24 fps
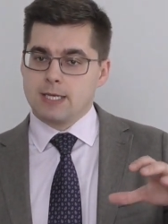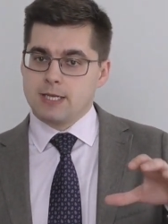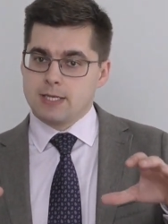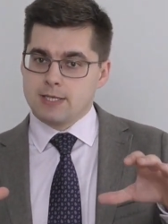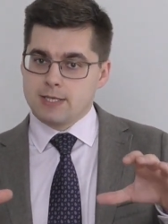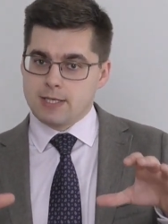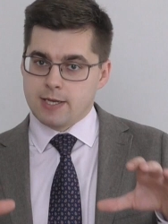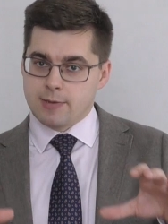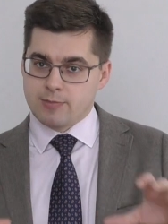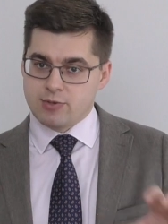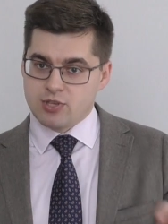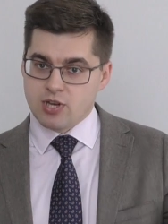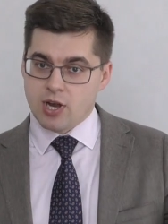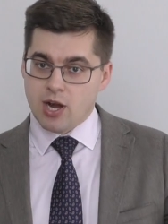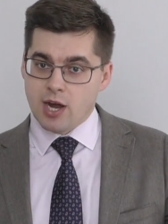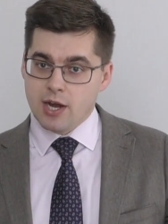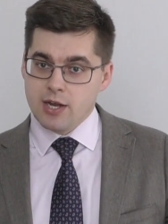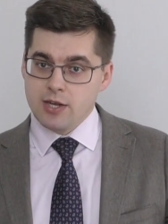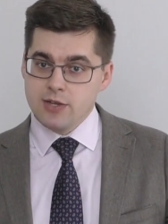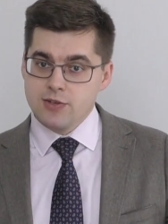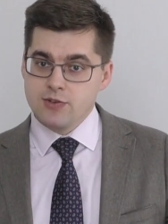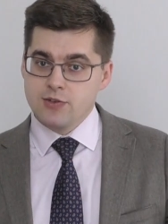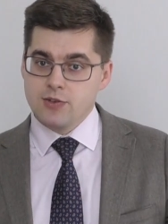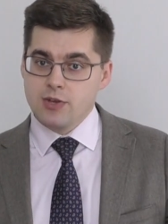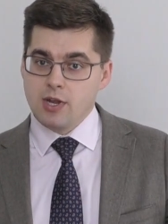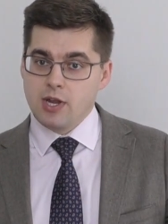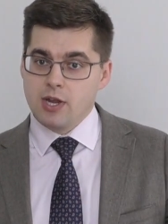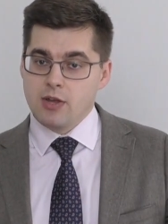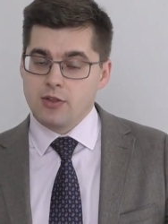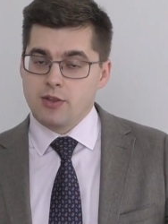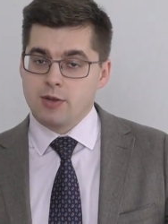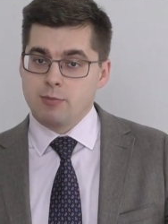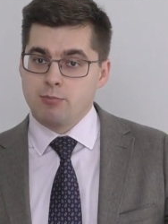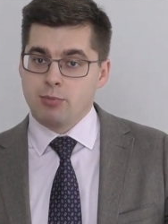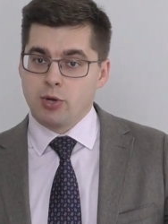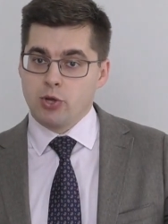subsides
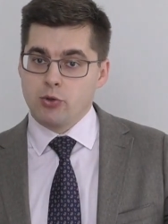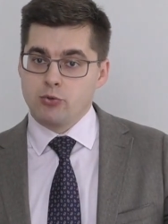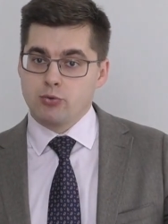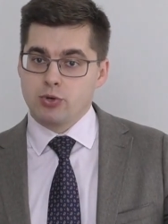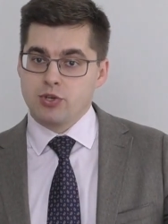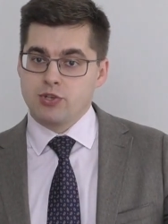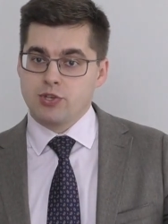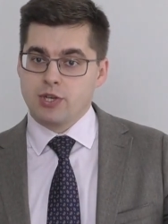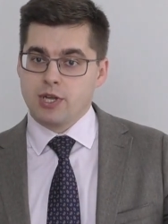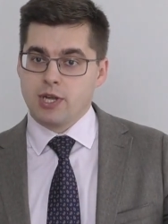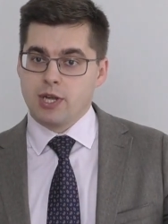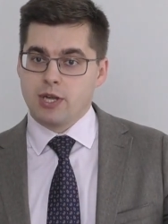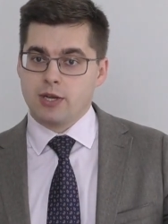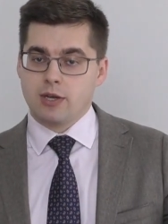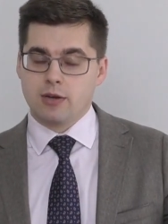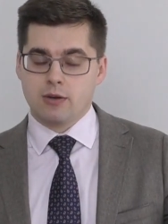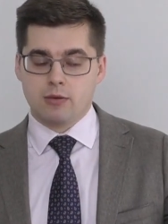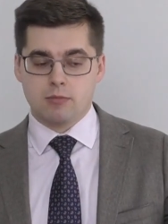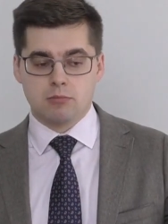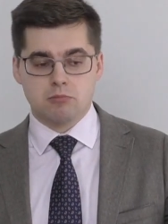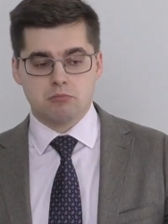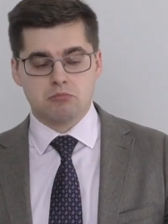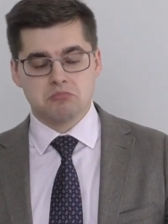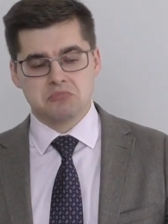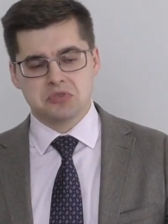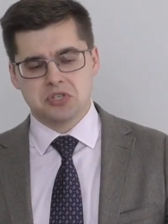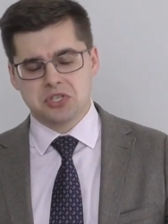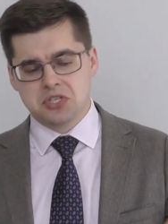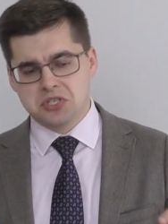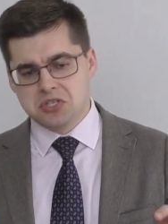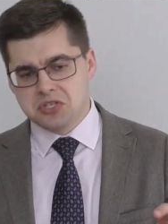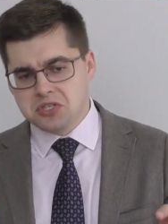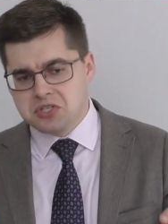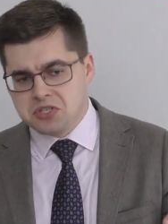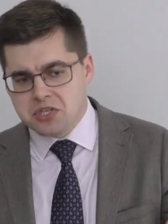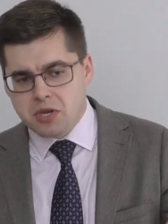and that Belarus can
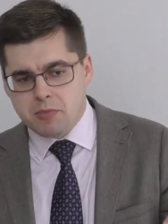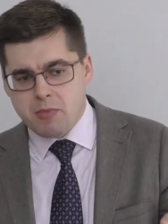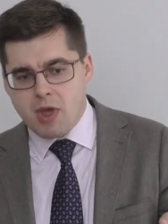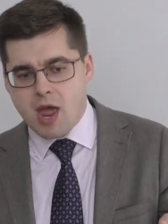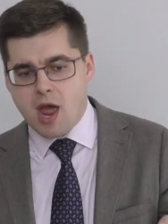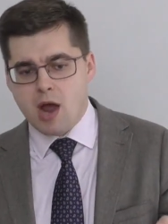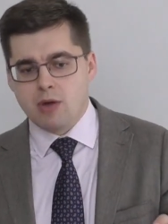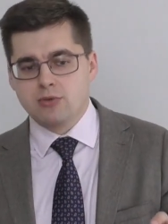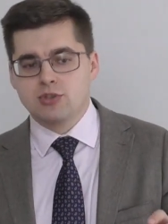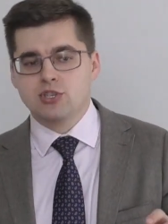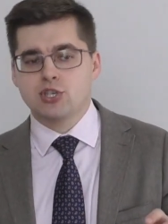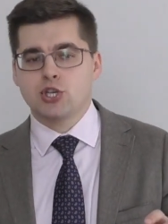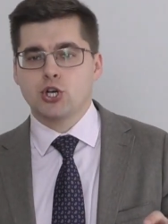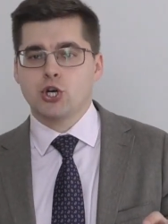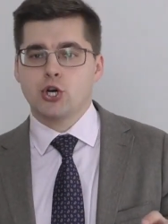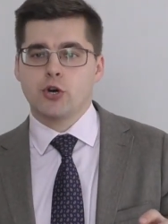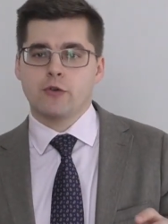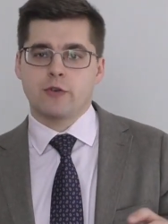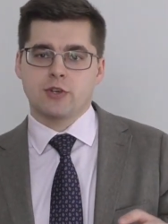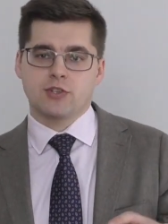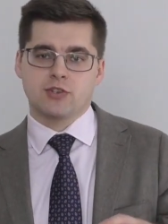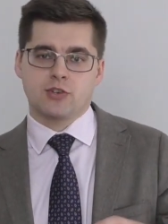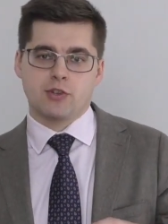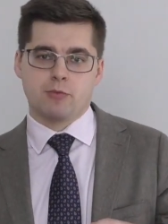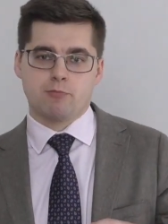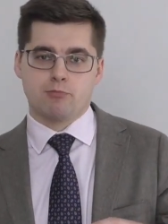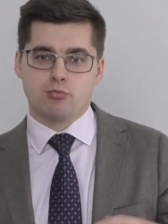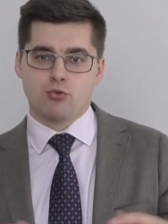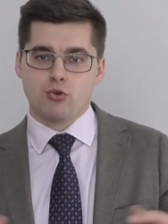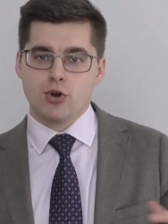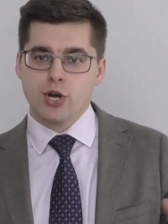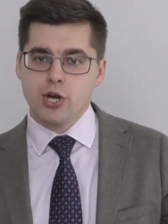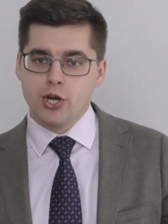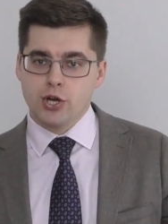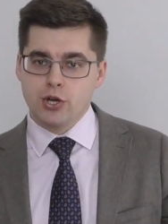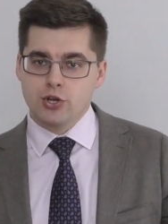somehow serve as a
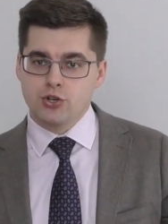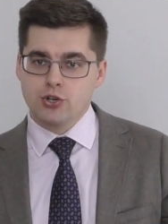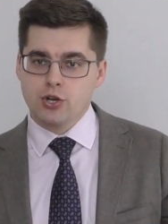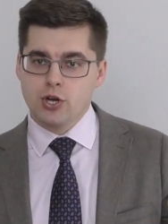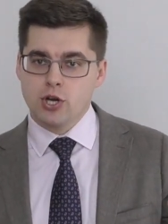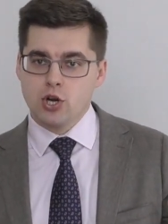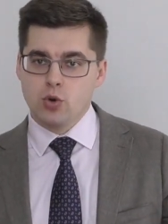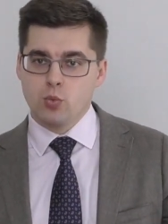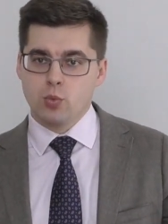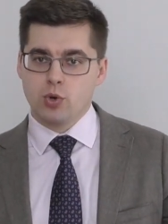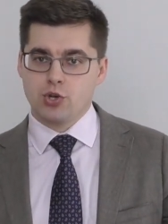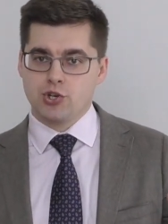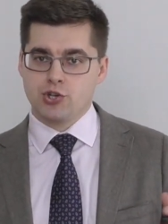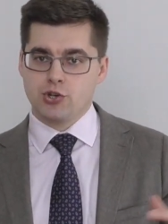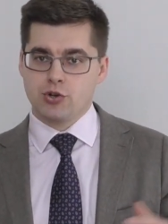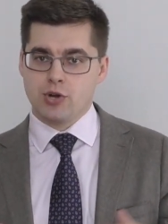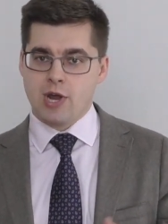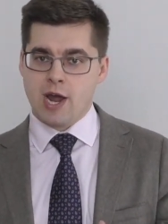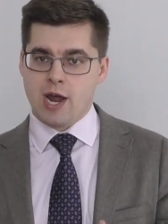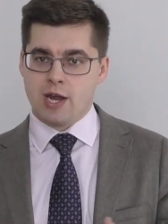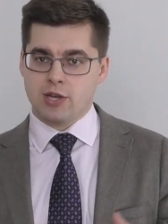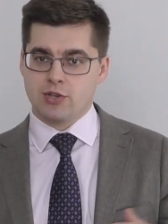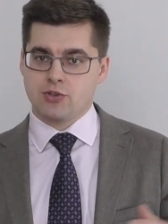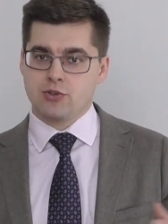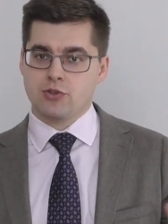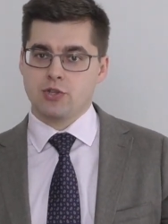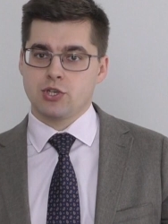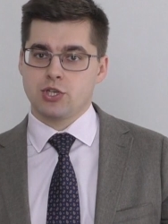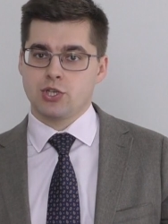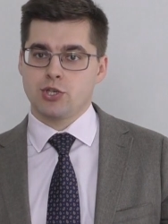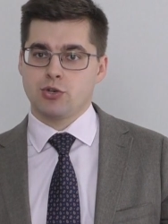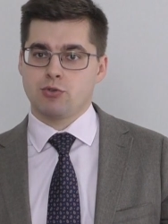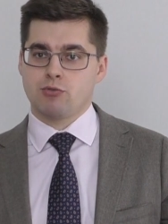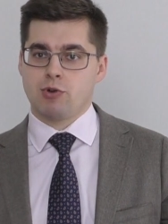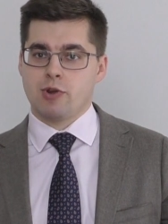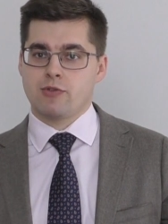bridge which unites the
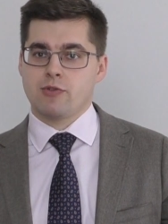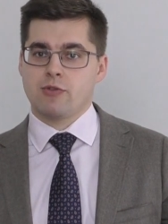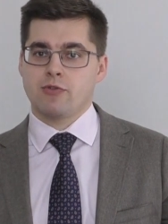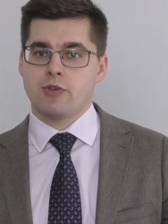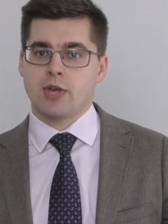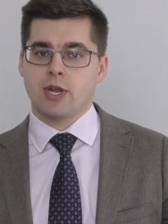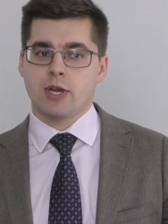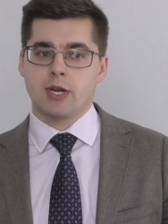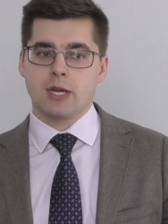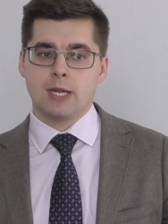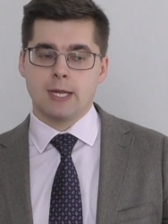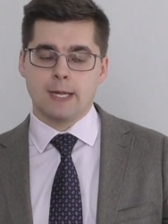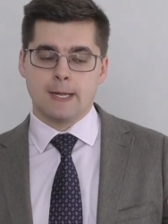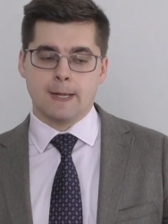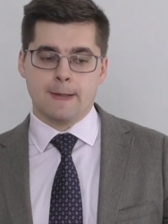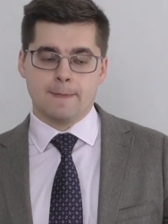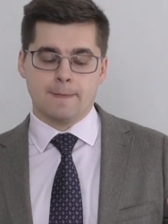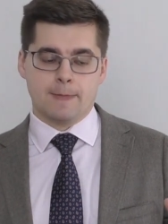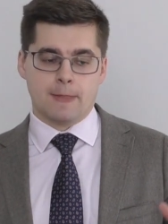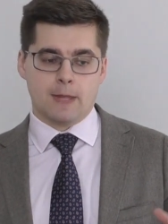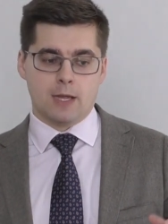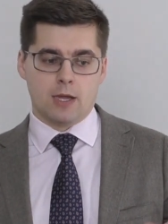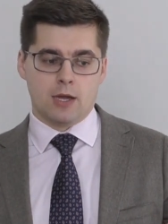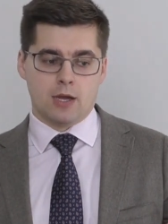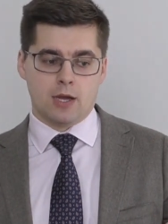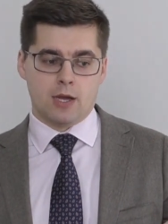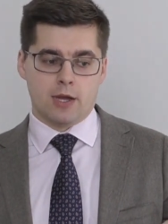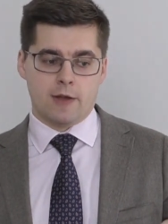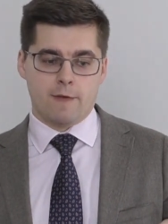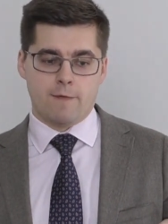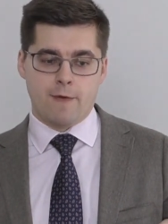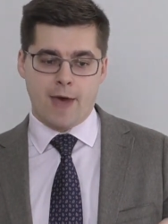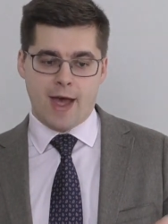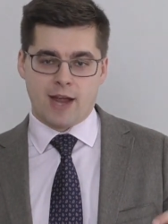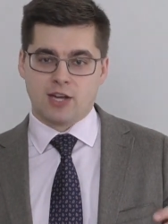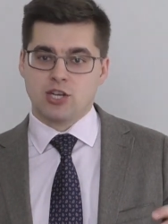two rather than
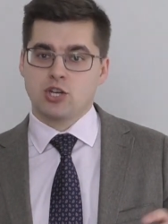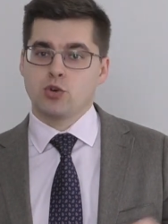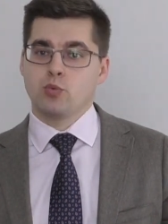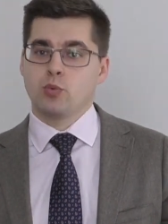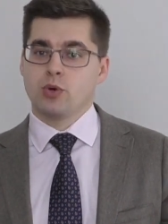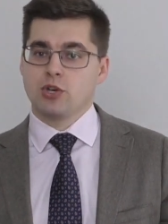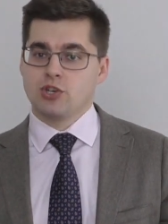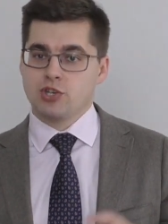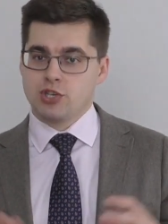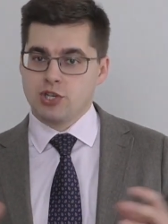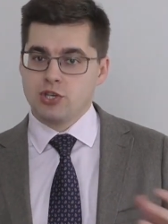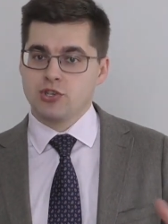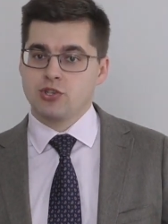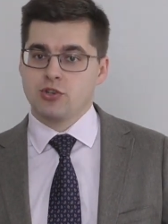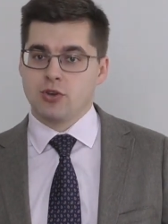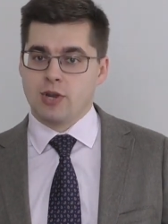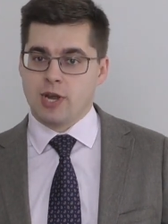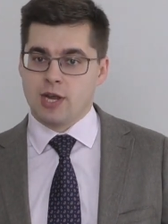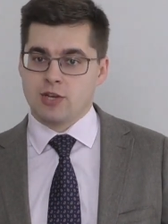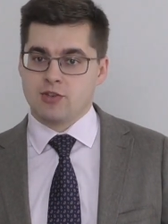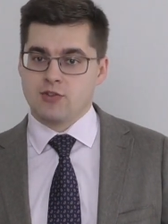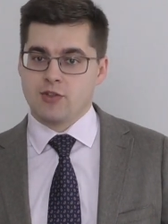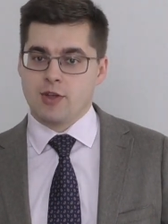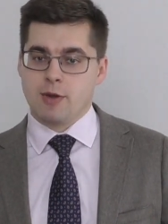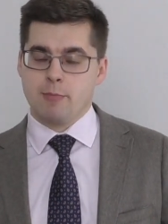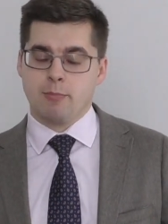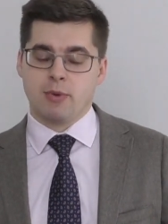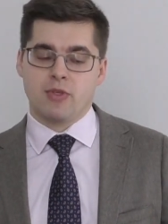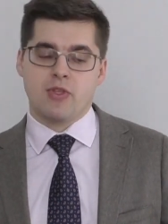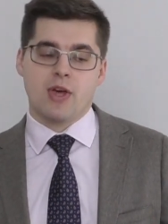uh, a factor which disunites them.